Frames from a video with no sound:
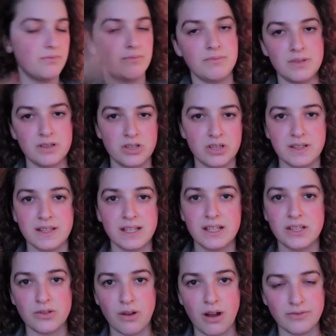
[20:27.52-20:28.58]

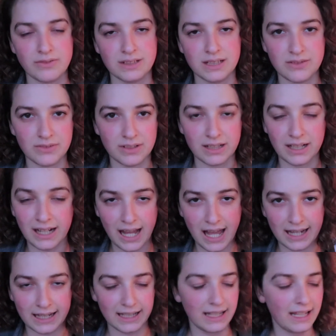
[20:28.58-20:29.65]
sends her off to live in an
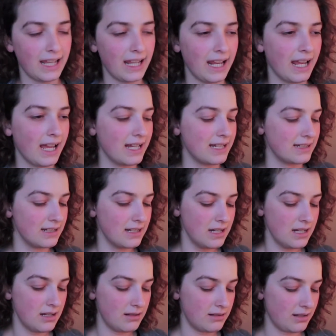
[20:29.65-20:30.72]
attic and
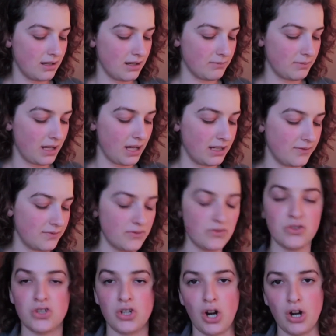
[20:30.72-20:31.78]
kind of
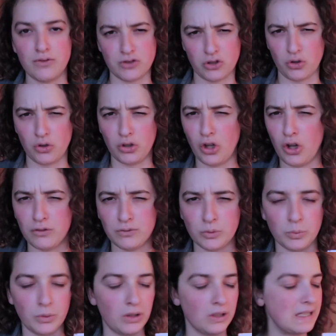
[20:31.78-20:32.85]
starves her and
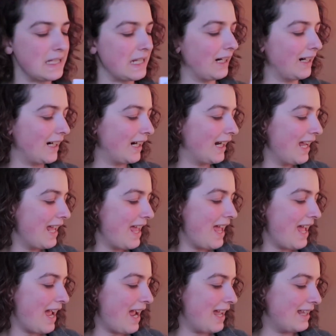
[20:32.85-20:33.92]
overworks her.
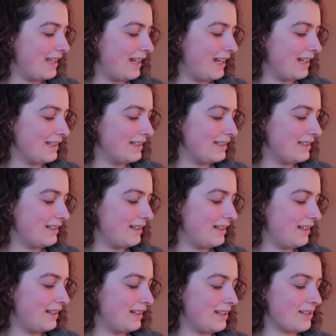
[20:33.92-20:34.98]
And
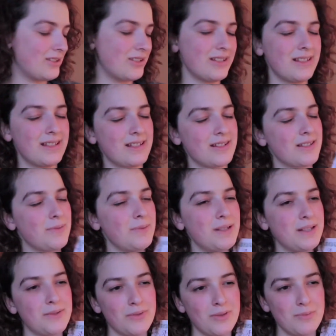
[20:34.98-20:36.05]
it's just such a sweet
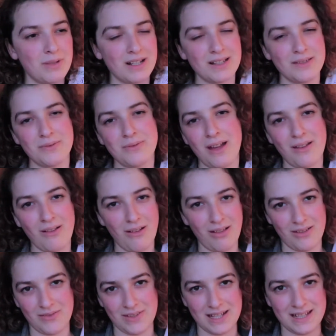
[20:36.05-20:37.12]
story because throughout
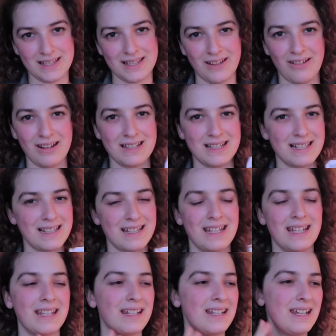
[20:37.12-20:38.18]
all of it, Sarah doesn't
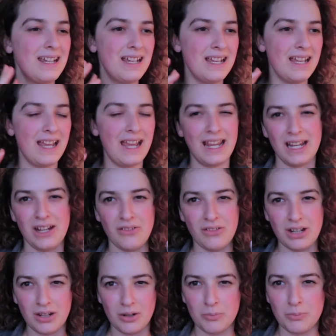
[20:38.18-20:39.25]
get
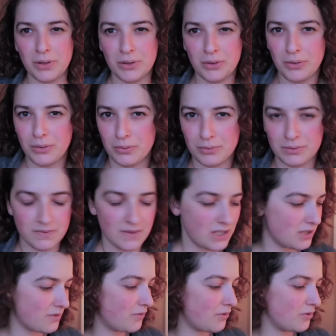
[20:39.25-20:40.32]
angry or bitter or
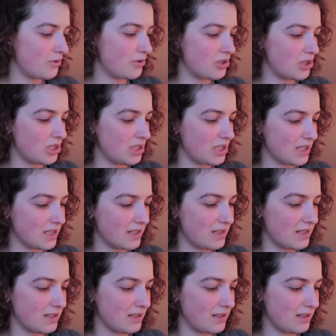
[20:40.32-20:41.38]
revengeful. She
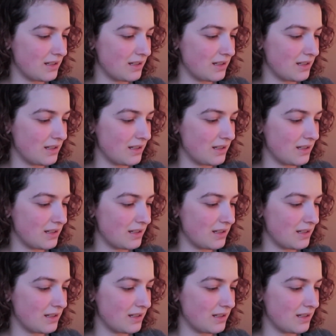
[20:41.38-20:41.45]
just